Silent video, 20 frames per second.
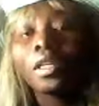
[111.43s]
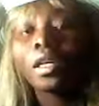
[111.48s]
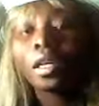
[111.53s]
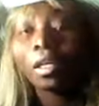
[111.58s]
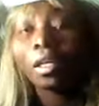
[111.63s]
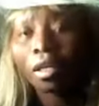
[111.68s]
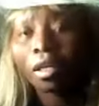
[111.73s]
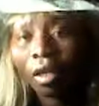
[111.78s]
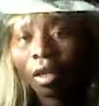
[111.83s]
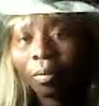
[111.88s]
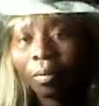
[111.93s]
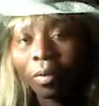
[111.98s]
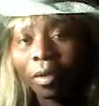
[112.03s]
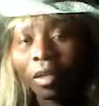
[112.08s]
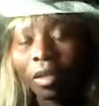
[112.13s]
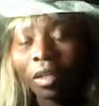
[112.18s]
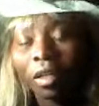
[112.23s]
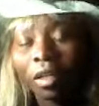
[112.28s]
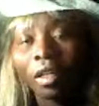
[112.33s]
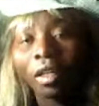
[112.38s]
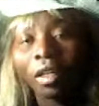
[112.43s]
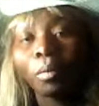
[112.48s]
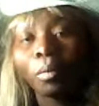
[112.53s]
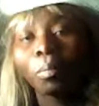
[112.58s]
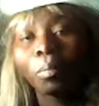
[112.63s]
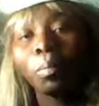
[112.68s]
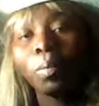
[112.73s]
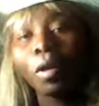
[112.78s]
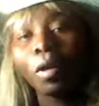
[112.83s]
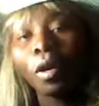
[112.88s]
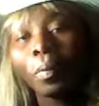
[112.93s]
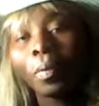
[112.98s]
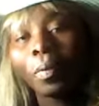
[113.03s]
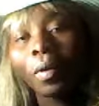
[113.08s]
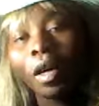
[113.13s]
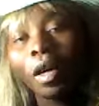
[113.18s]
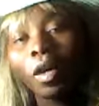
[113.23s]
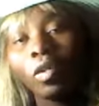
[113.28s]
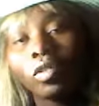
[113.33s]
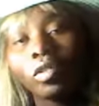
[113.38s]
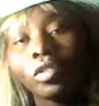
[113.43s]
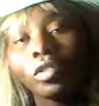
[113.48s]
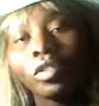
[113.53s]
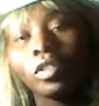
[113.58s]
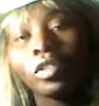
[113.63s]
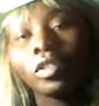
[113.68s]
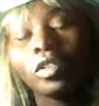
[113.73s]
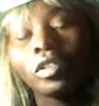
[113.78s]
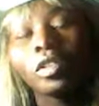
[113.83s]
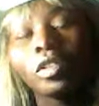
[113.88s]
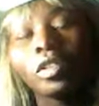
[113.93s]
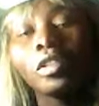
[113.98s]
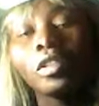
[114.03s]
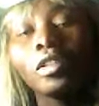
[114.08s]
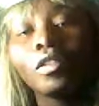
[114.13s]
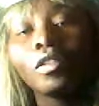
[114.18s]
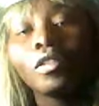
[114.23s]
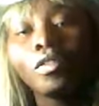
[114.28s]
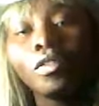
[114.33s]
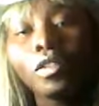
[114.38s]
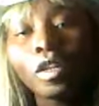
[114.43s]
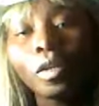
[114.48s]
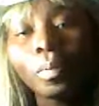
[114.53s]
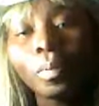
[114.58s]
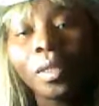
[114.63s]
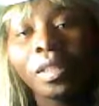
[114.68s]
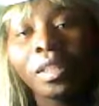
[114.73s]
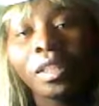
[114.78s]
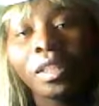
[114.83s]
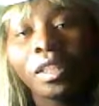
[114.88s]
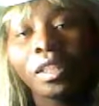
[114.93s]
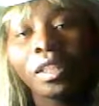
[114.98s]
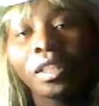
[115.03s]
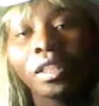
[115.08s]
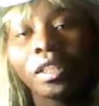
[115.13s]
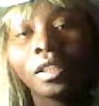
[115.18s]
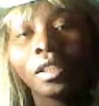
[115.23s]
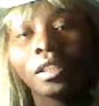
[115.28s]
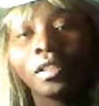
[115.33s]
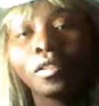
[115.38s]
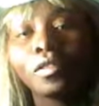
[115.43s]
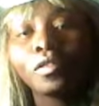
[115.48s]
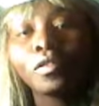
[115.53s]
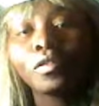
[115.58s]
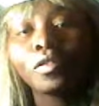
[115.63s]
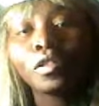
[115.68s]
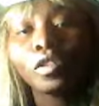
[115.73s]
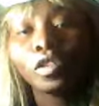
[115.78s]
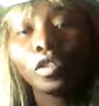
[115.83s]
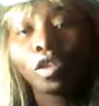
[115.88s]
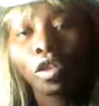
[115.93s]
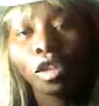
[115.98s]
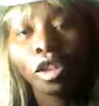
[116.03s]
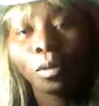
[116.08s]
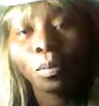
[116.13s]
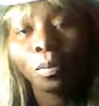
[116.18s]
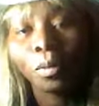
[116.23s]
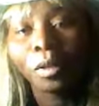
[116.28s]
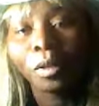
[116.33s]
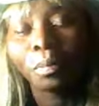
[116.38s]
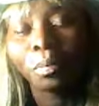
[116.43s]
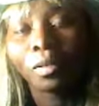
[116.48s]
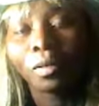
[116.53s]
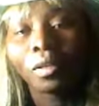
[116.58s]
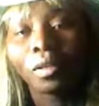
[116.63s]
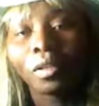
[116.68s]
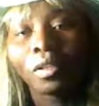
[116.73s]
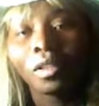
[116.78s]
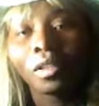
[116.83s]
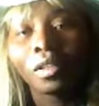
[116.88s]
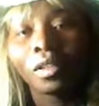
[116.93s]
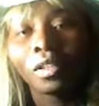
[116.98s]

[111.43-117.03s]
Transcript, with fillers: and came here and pop out for body for Dutch people